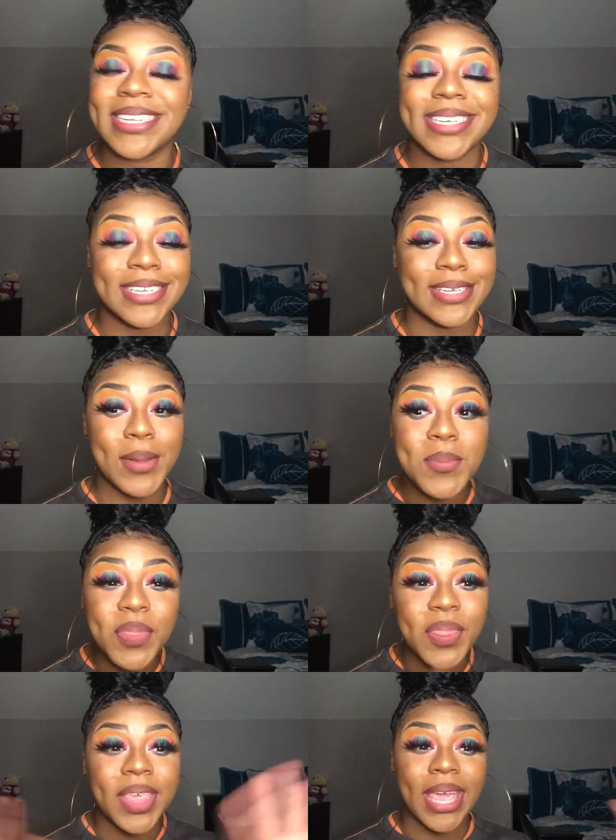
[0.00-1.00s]

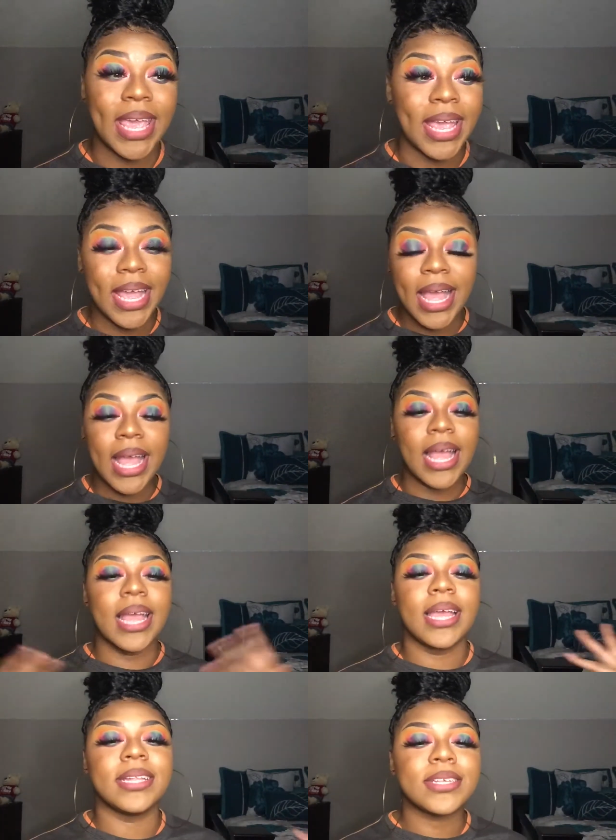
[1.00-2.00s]
something.
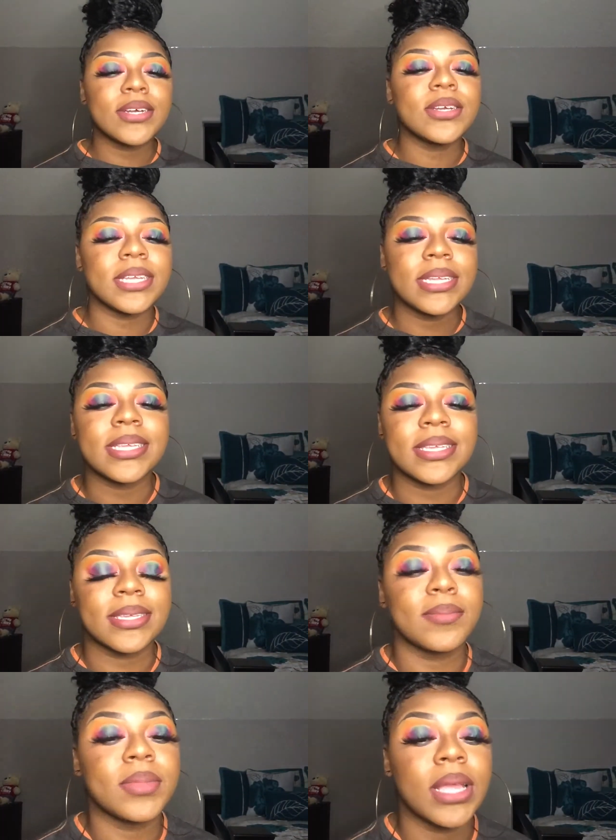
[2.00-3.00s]
It turned into
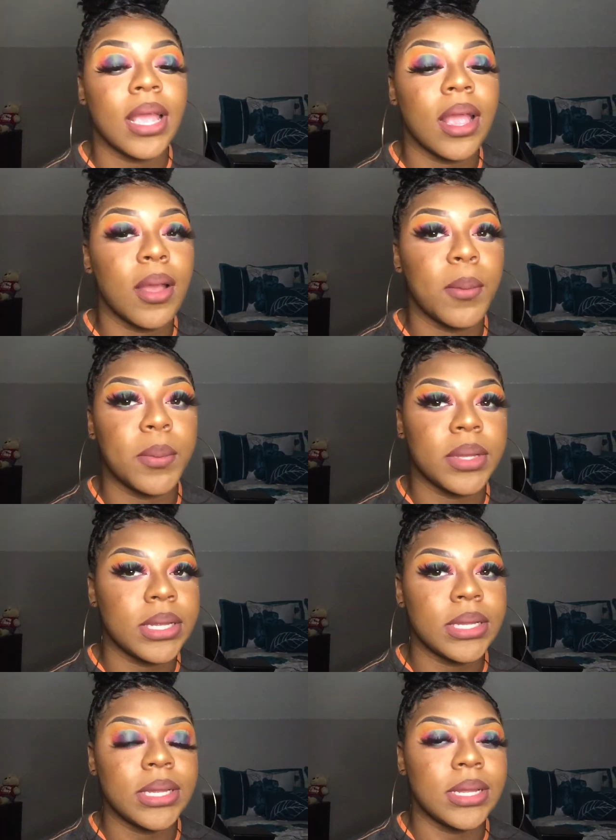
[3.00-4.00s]
something
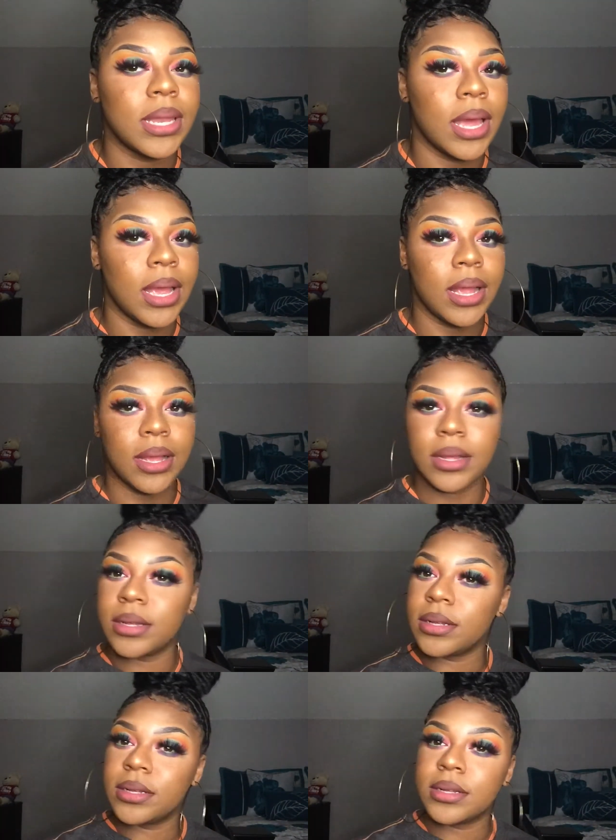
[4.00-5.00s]
completely like
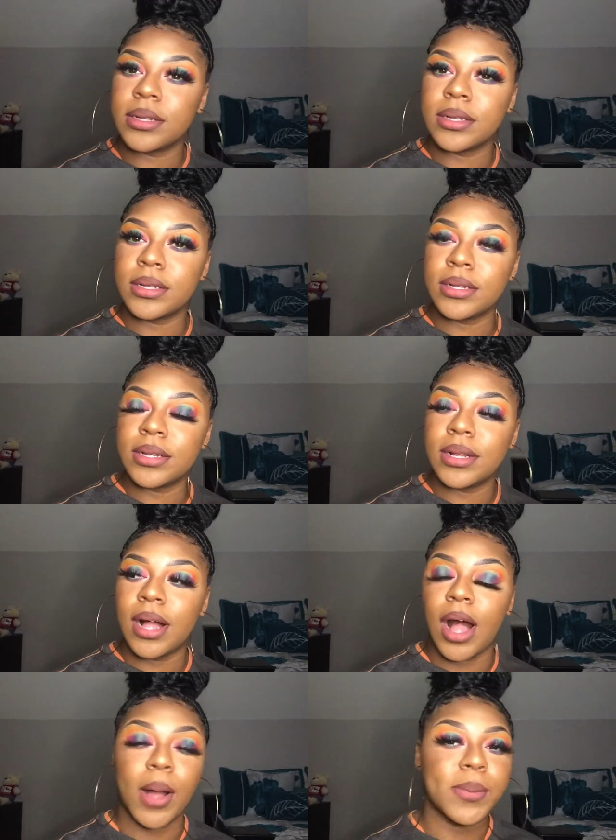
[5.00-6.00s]

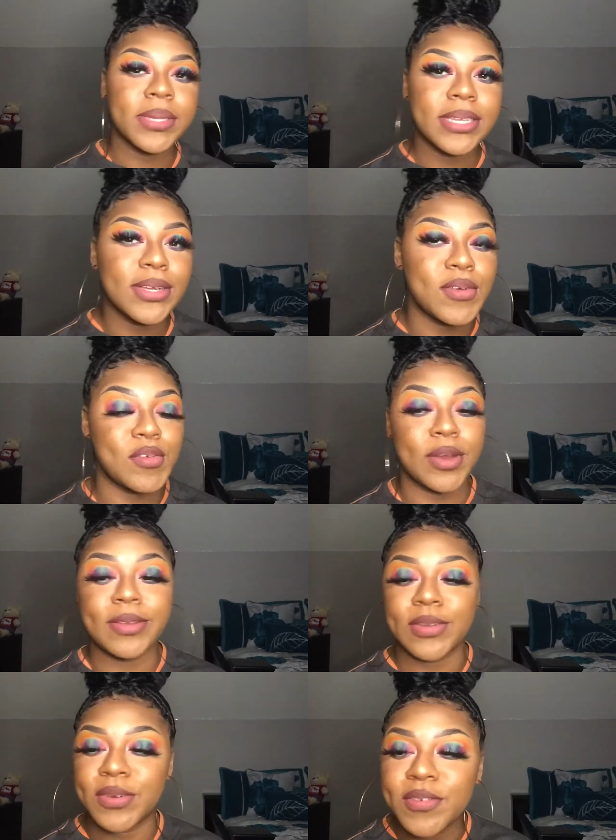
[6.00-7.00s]
opposite of what I was
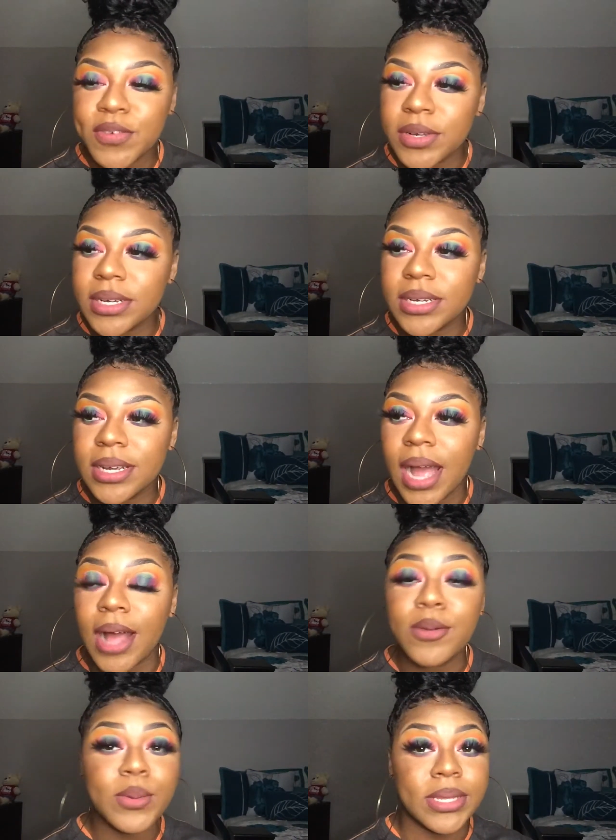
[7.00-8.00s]
going for. I
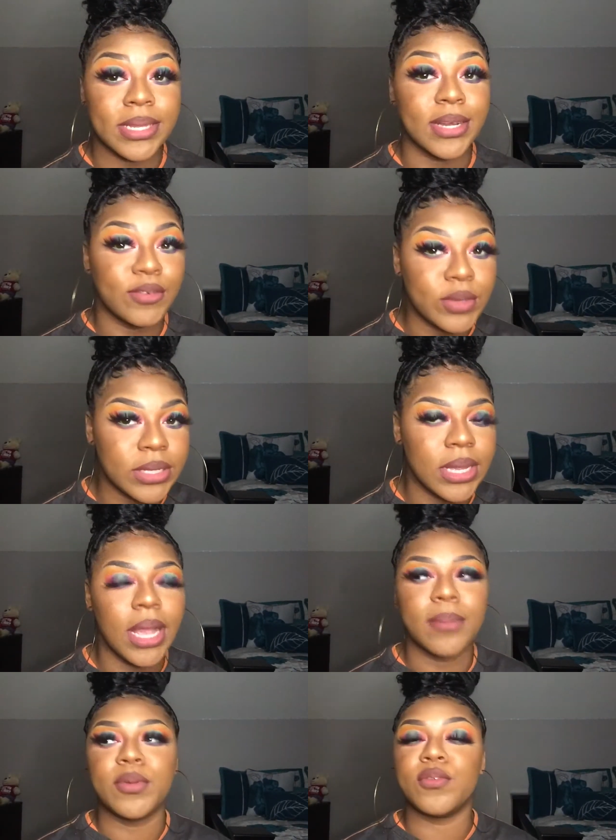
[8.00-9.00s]
was definitely
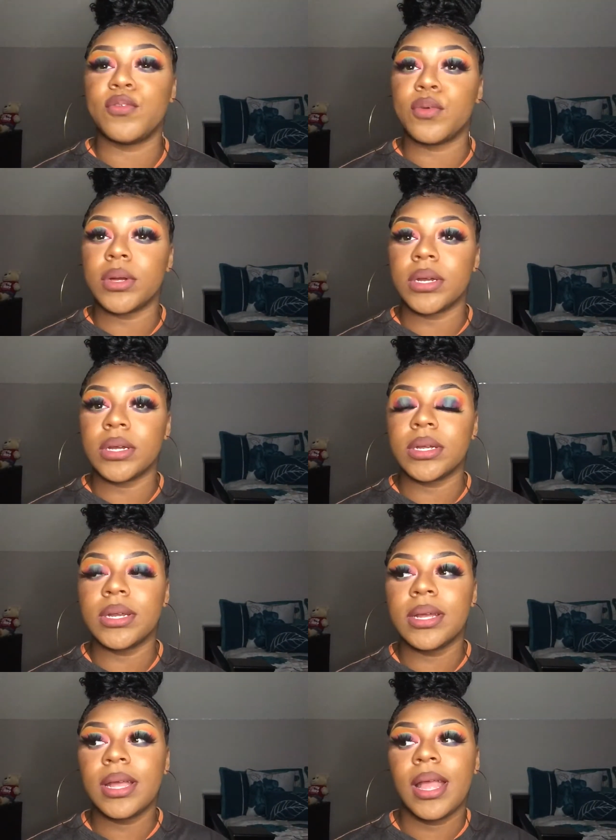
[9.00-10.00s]
aiming for
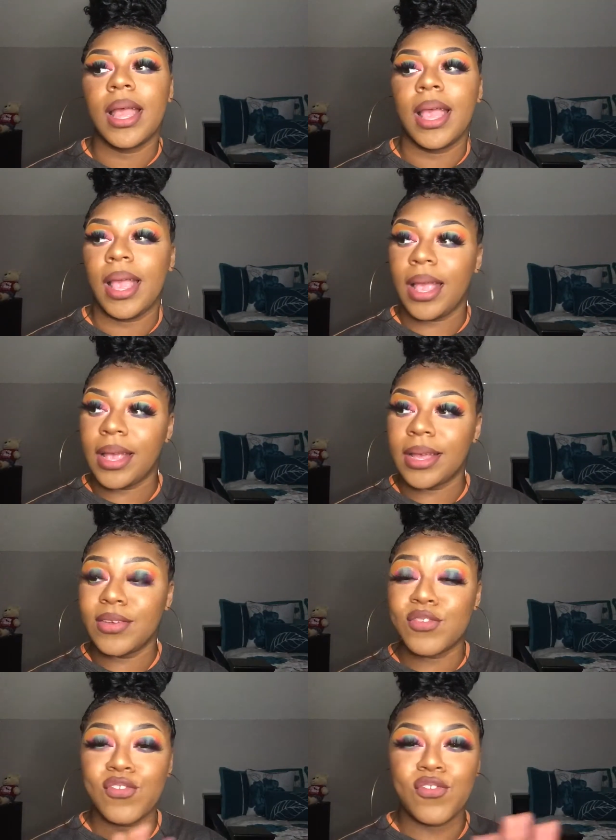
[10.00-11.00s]
a
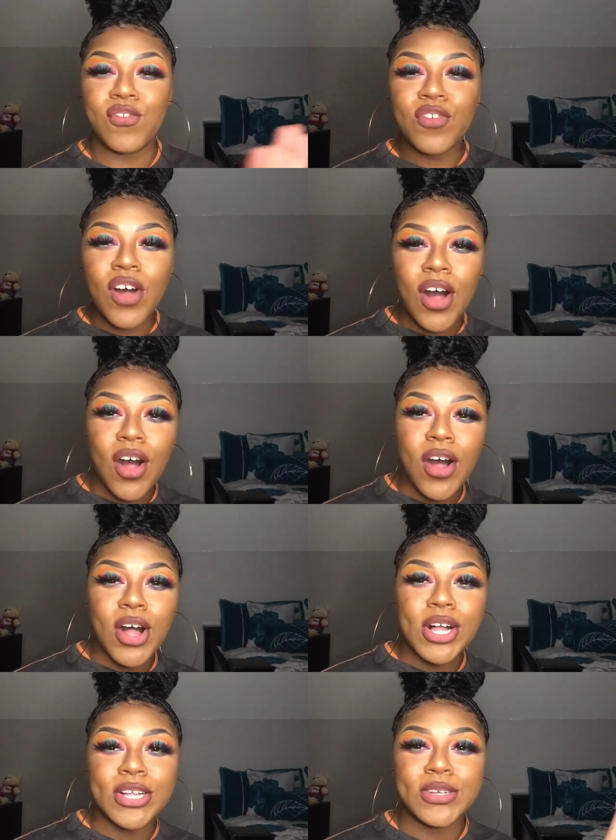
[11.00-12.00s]
fall,
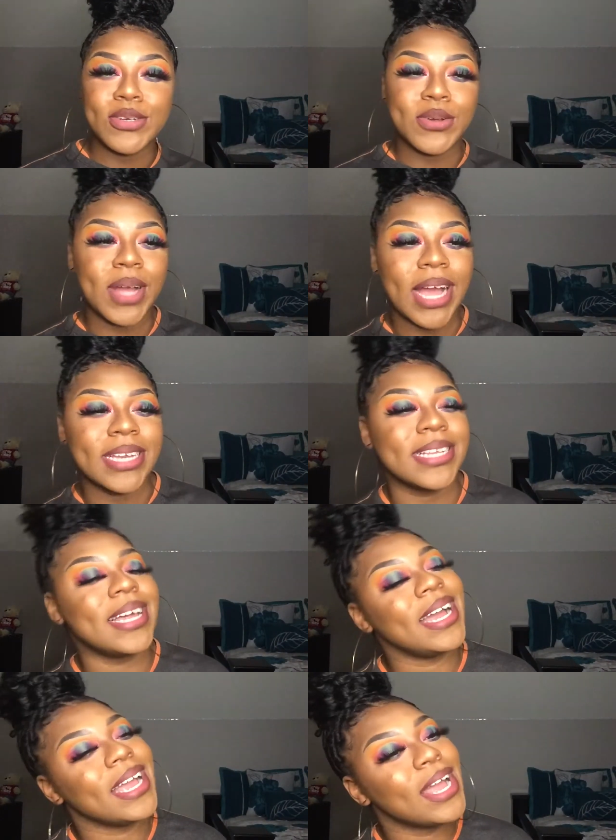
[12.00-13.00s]
you know, kind of like,